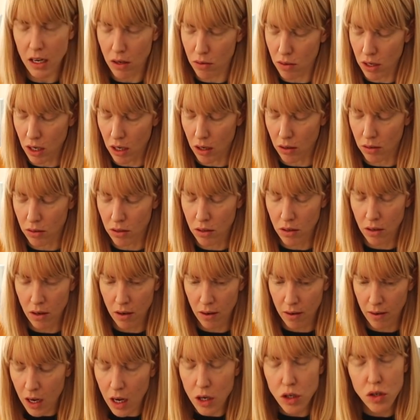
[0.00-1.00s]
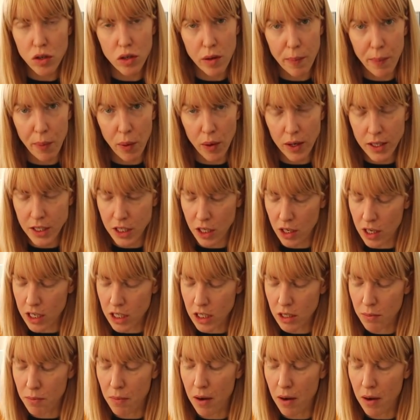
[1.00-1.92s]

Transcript: I don't know. I do apologize.